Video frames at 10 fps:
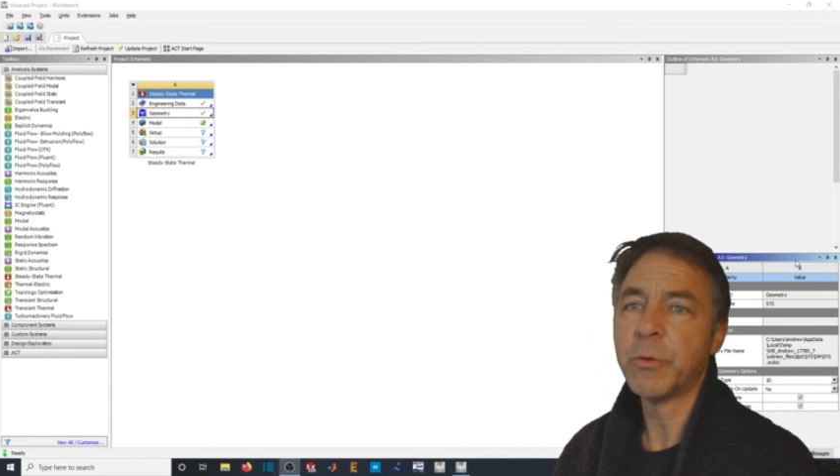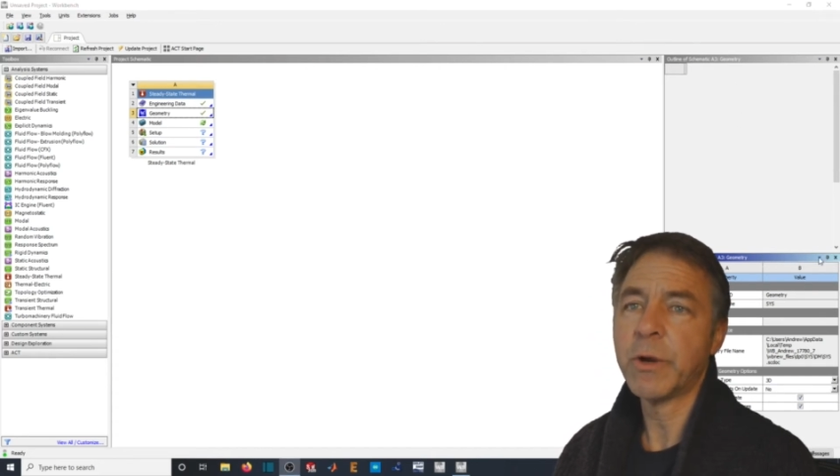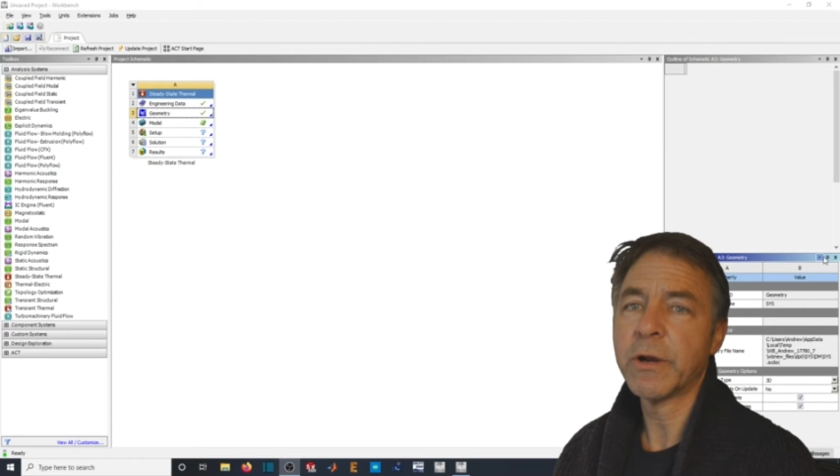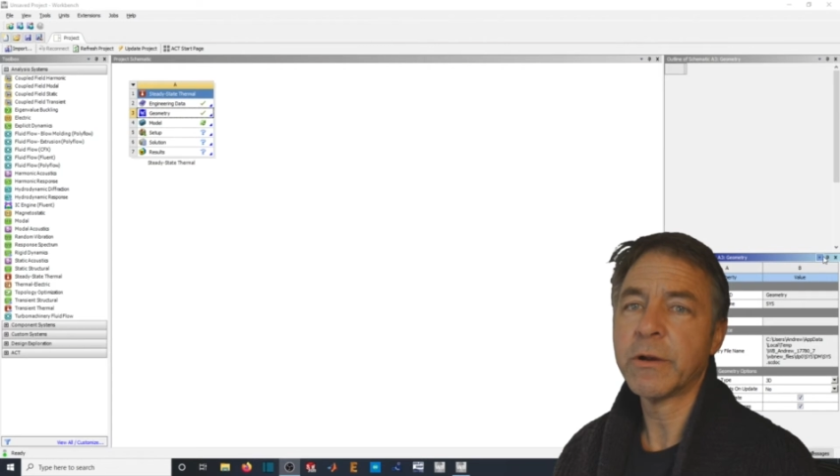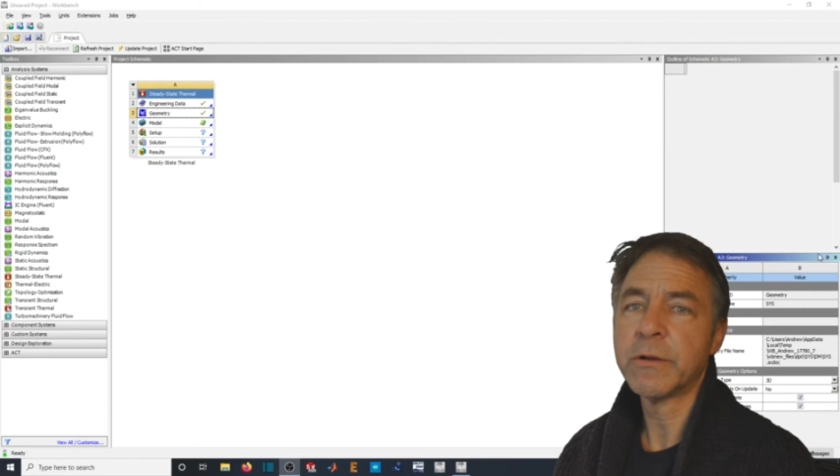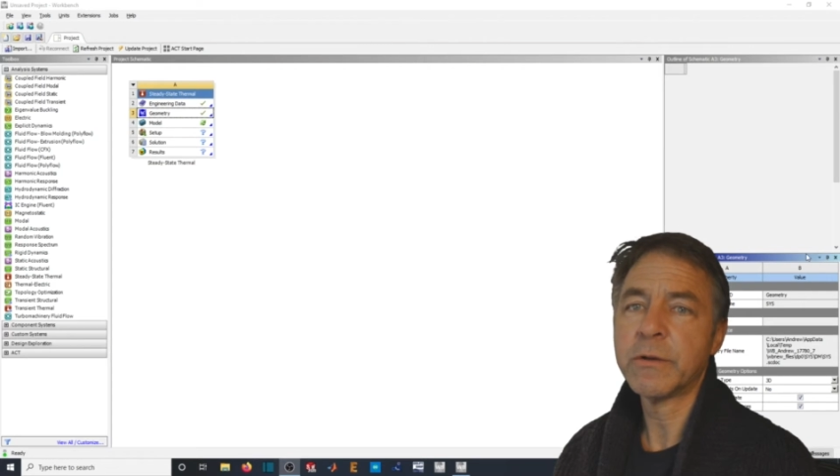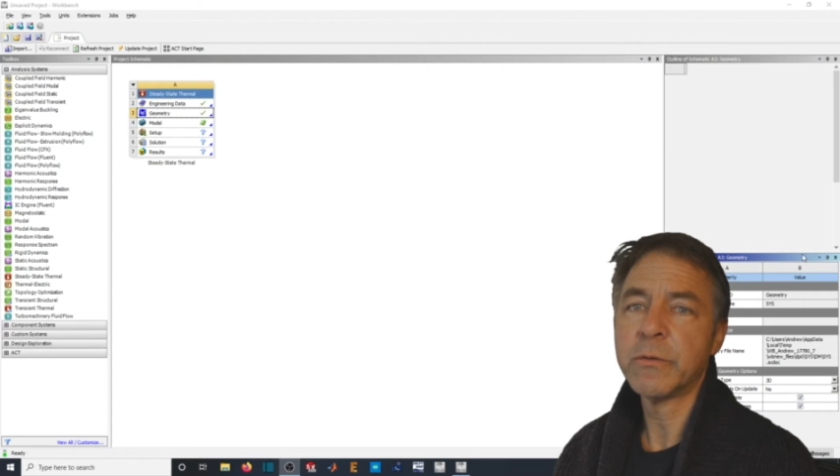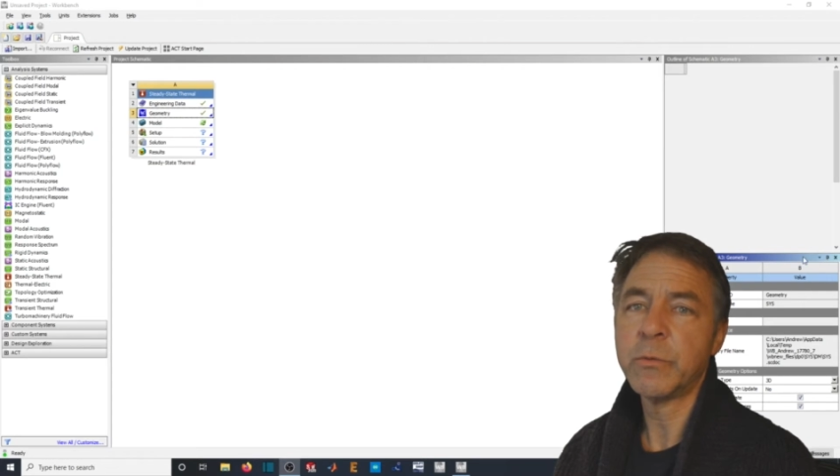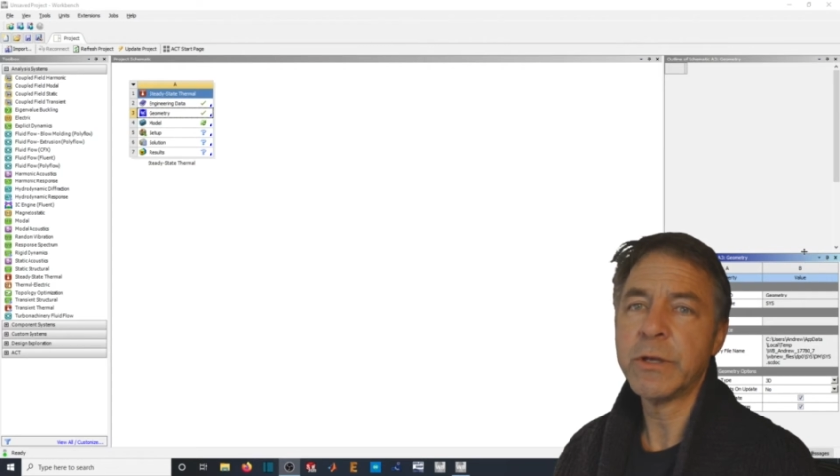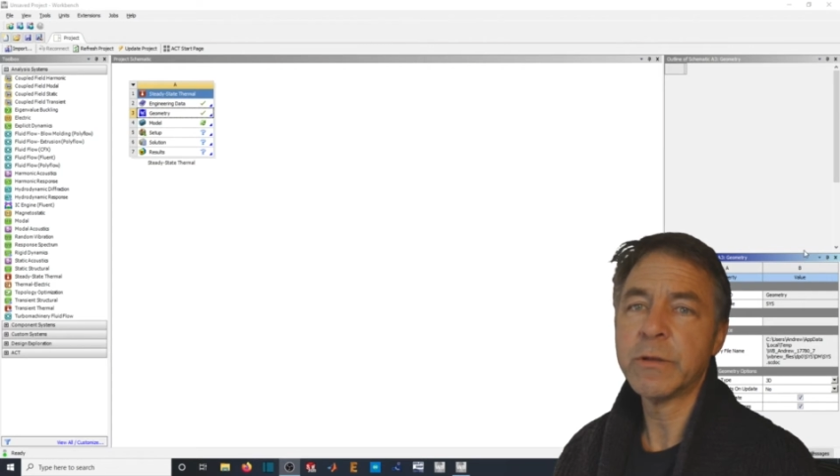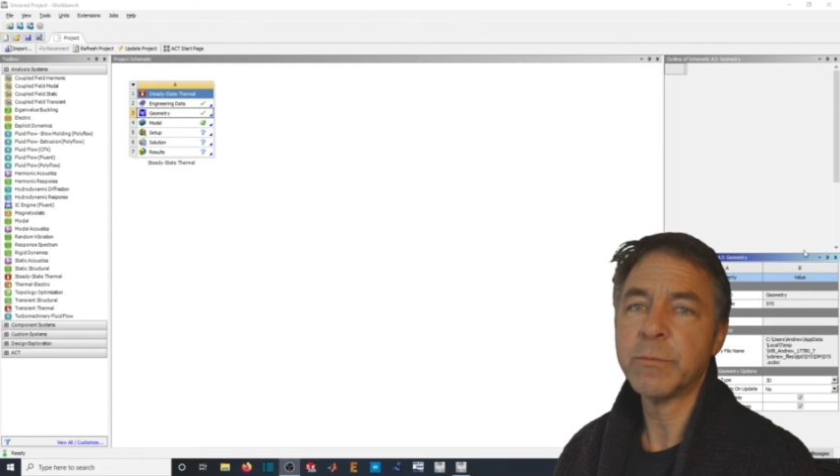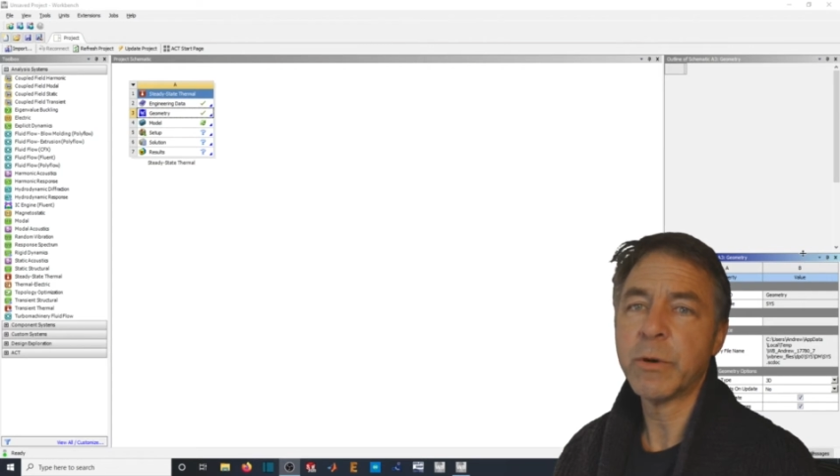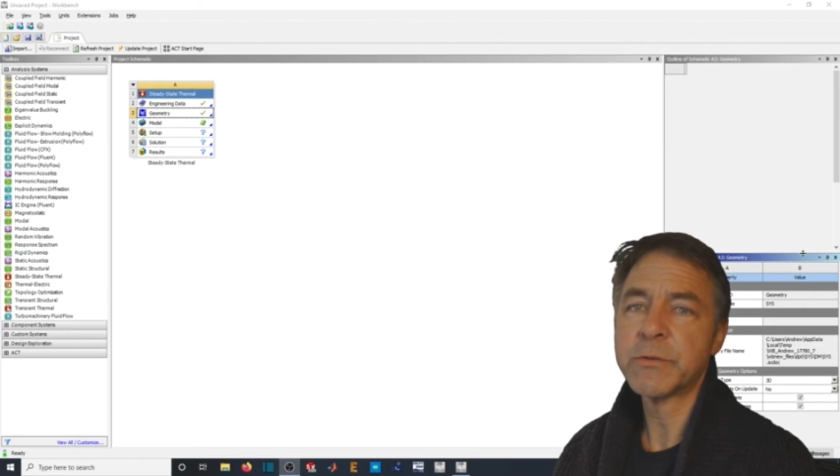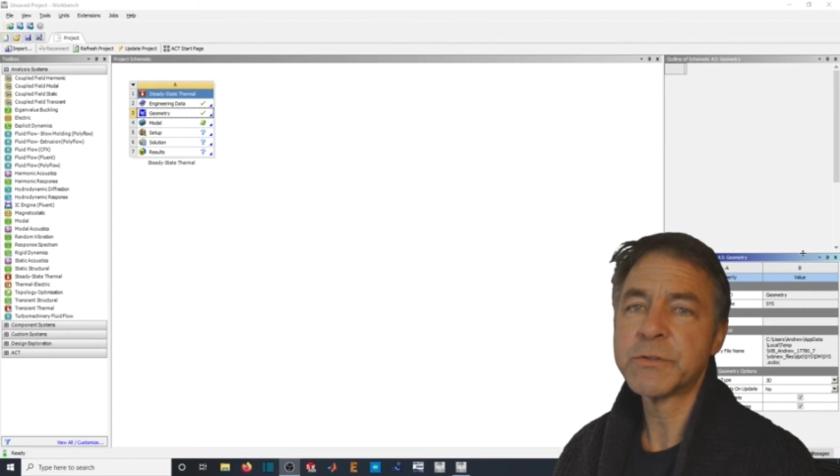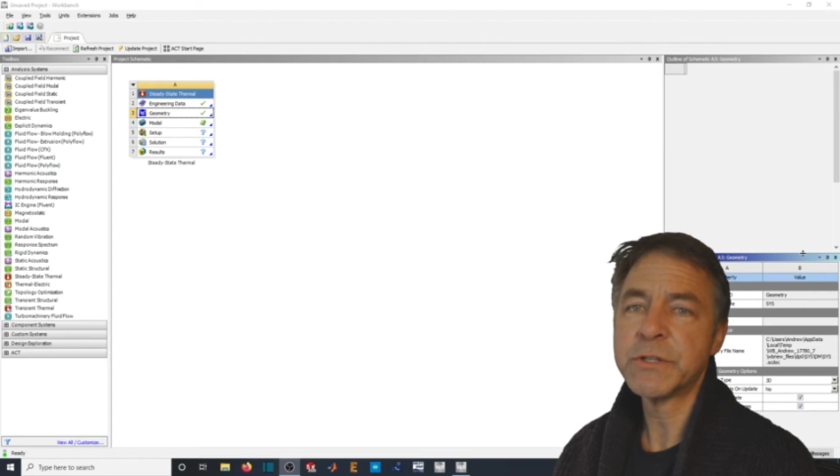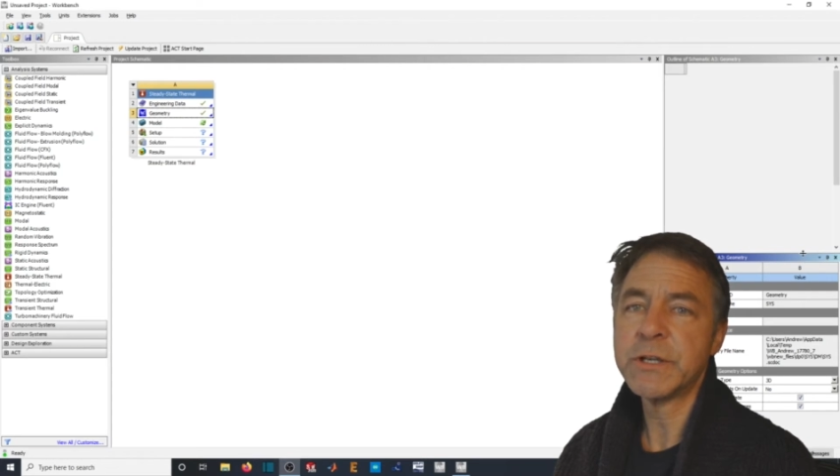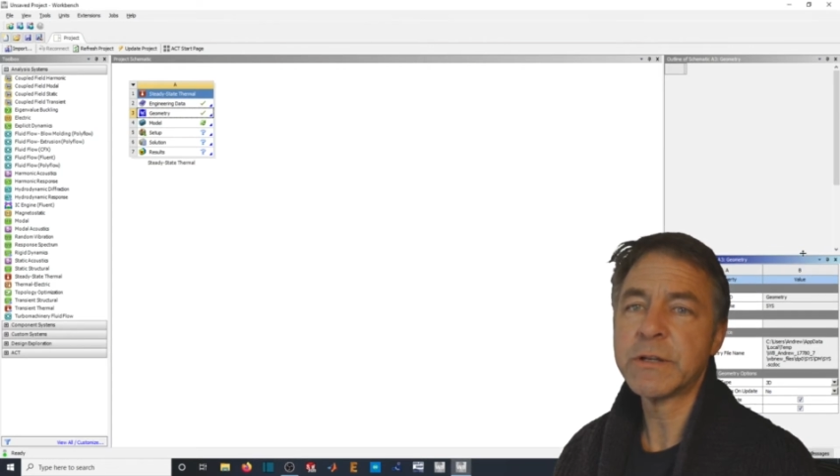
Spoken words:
where we can both see it.